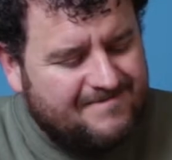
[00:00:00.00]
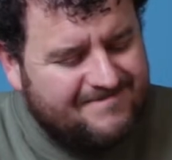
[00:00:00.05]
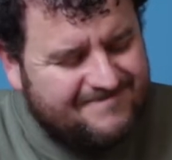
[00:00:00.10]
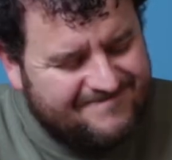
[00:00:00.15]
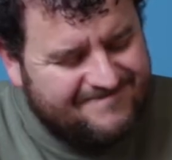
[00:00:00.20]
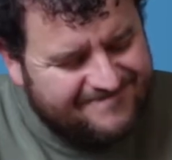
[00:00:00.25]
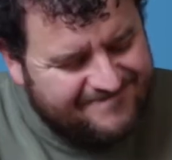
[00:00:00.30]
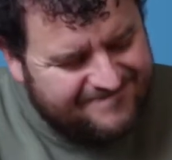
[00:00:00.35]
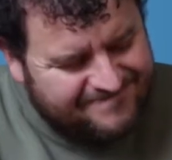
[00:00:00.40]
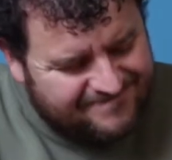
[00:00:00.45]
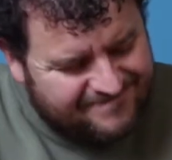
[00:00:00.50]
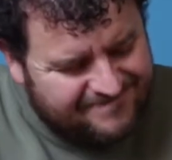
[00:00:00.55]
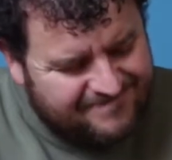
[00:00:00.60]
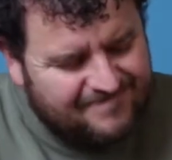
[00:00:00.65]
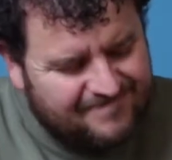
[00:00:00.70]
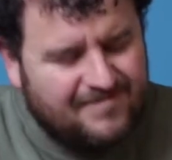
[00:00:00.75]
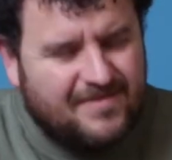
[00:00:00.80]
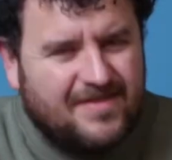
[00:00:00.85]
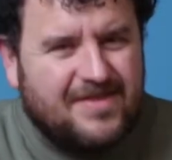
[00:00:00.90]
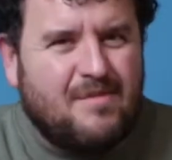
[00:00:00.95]

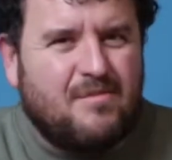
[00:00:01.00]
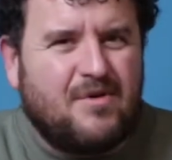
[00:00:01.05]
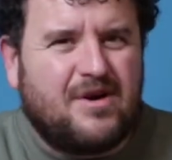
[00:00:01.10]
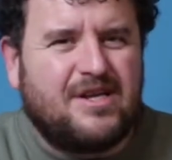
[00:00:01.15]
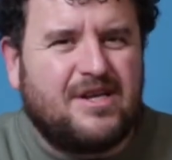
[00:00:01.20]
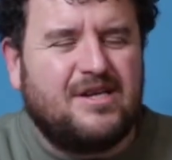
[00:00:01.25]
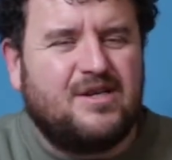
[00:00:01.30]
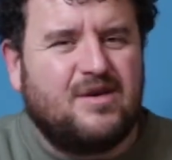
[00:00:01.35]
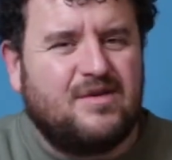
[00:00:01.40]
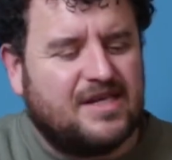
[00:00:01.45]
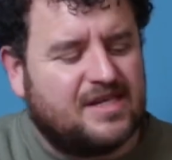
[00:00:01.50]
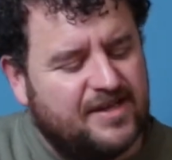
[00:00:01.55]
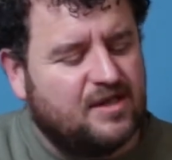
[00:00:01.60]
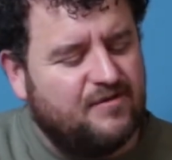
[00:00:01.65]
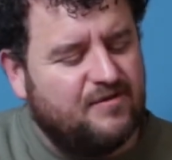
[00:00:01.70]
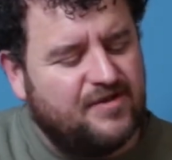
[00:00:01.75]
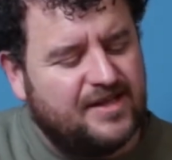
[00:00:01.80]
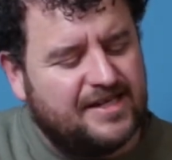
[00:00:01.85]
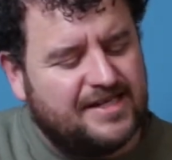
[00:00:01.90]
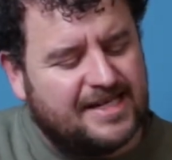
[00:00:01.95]
Then we're going to do this
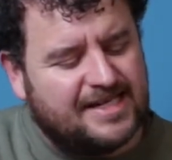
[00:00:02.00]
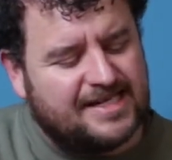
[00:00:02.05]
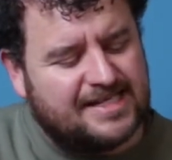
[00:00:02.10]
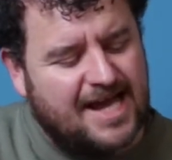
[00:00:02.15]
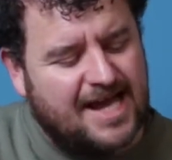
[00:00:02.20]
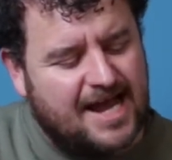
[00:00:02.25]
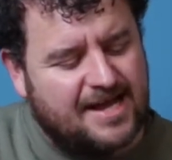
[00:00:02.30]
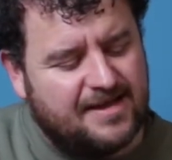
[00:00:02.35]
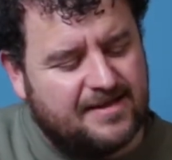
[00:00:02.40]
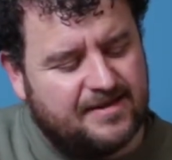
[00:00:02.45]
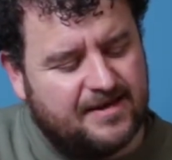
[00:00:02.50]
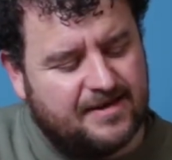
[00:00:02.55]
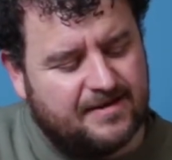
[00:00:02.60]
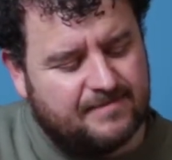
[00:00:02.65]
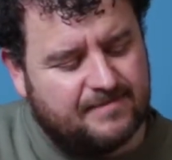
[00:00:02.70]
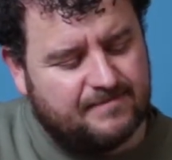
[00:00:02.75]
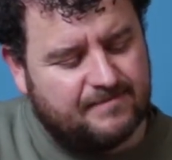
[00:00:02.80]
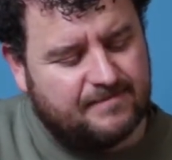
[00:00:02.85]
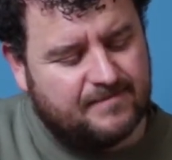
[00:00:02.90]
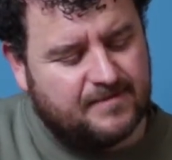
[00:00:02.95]
lovely descend,
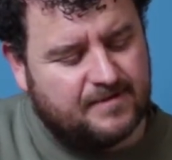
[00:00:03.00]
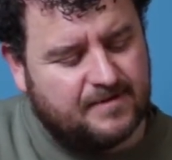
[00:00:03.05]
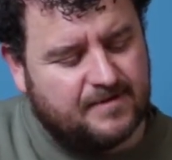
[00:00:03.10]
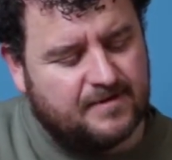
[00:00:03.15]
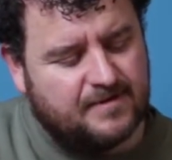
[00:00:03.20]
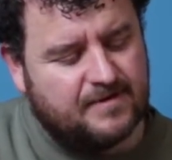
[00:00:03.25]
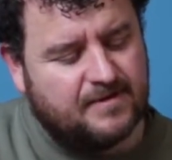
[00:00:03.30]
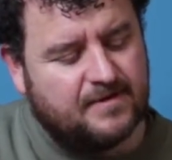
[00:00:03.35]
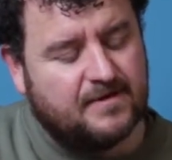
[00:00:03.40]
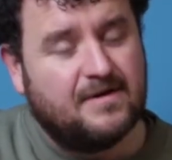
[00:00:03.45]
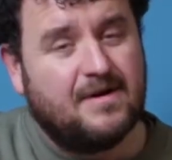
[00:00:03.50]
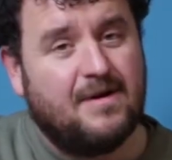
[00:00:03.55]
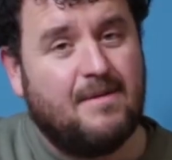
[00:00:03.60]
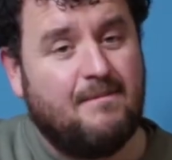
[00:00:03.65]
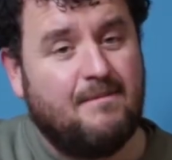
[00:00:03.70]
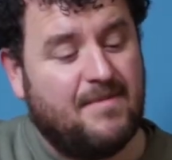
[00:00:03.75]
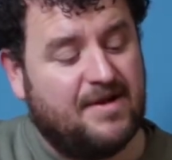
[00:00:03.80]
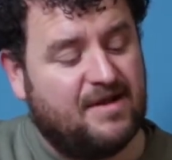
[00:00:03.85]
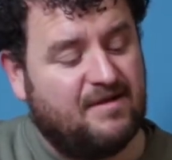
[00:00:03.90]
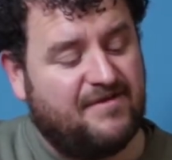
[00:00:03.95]

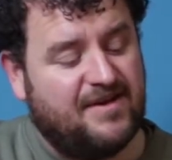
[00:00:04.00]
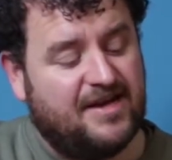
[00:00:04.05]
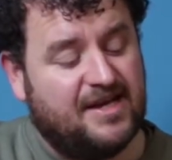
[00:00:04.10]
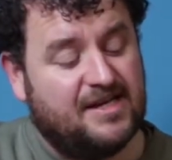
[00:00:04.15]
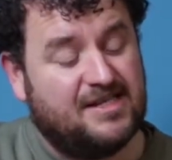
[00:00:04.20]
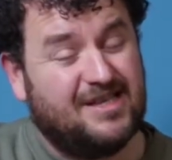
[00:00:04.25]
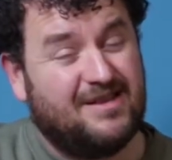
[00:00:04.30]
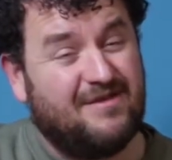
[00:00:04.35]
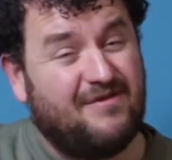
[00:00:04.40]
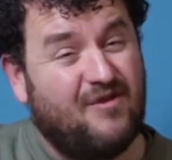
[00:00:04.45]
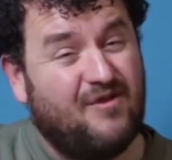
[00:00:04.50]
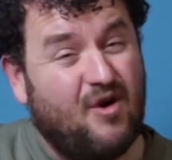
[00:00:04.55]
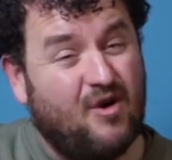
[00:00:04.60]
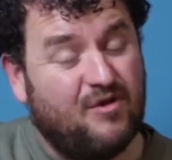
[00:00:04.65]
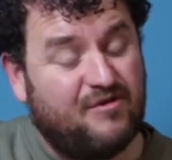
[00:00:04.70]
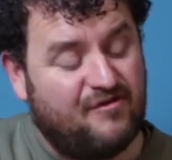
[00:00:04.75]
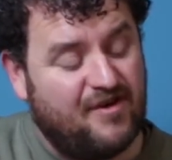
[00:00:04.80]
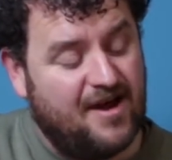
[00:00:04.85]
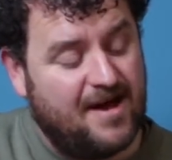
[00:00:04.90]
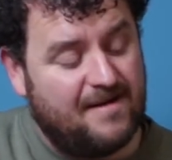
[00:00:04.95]
middle finger to the 4th
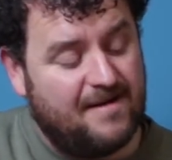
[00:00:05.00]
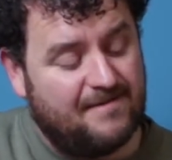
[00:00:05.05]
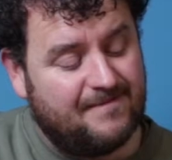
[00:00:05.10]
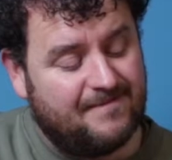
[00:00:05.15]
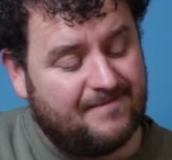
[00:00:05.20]
fret,